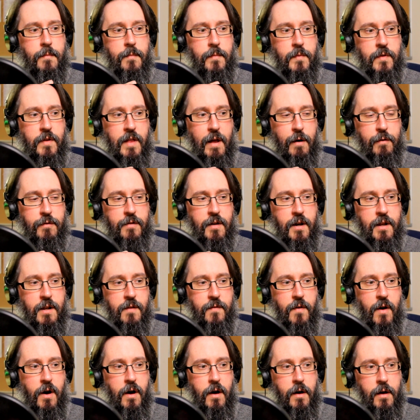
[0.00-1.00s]
So that was kind
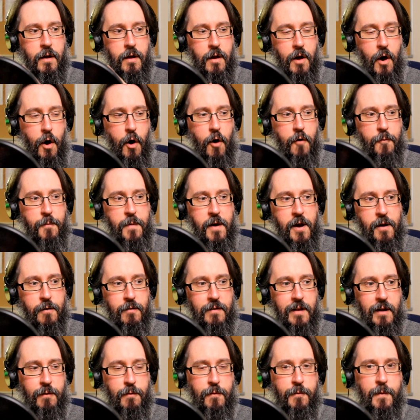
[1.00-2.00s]
of our cut-off period.
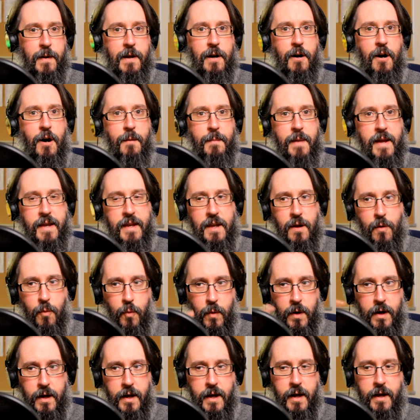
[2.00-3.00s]
Like, if we can't make it
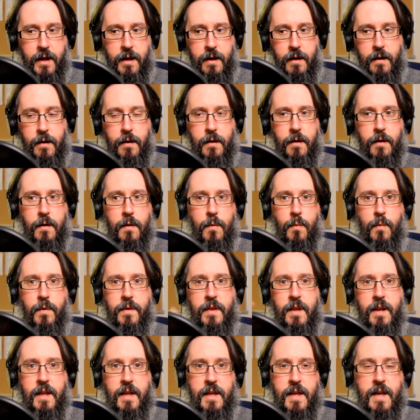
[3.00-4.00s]
work
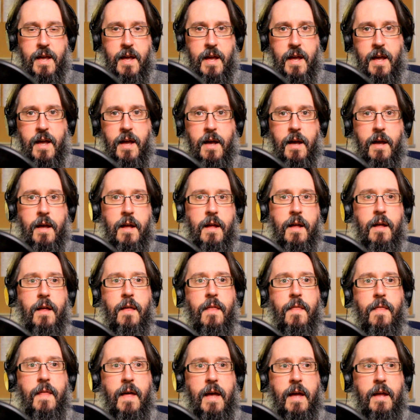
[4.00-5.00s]
within a year,
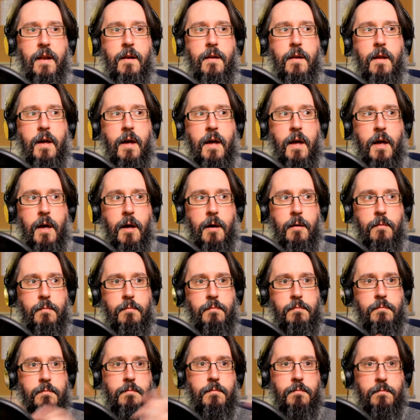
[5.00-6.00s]
then
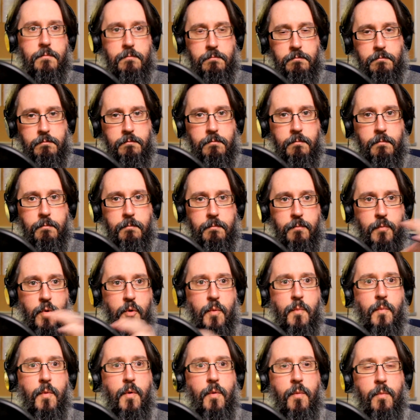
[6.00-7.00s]

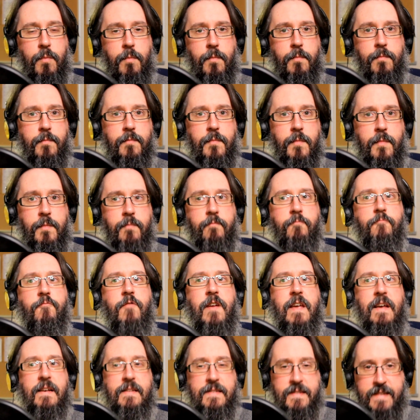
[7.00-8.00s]
we'll
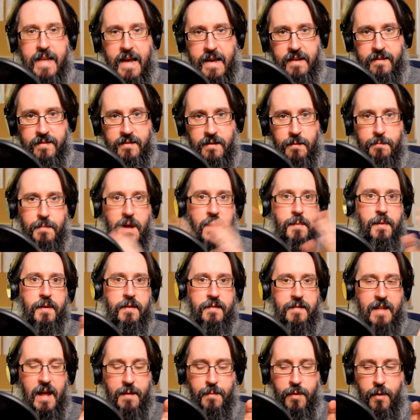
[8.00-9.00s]
reassess and maybe
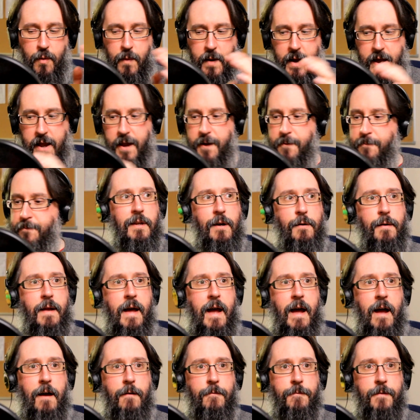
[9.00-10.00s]
step away. We don't
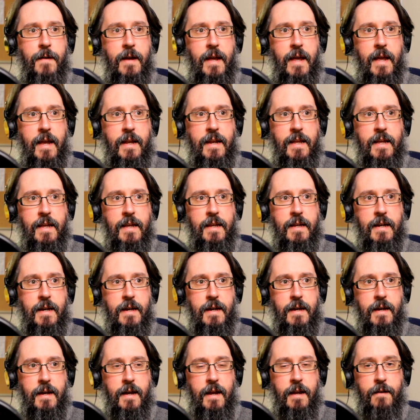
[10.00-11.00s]
have any
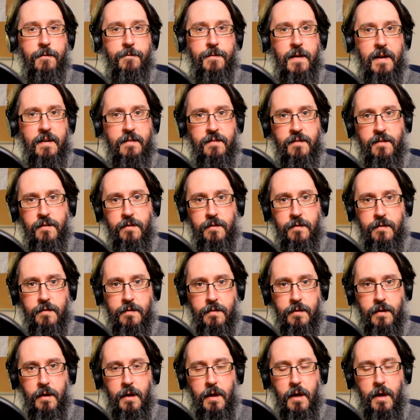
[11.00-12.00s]

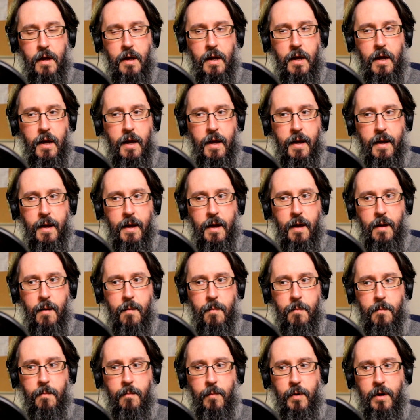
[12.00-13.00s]
investors.
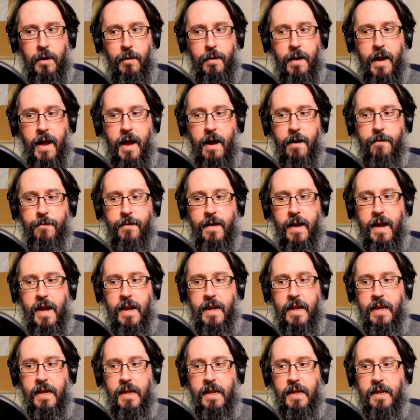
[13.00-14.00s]
We don't have
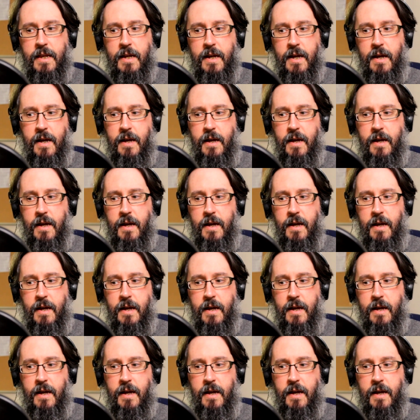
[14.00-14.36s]
any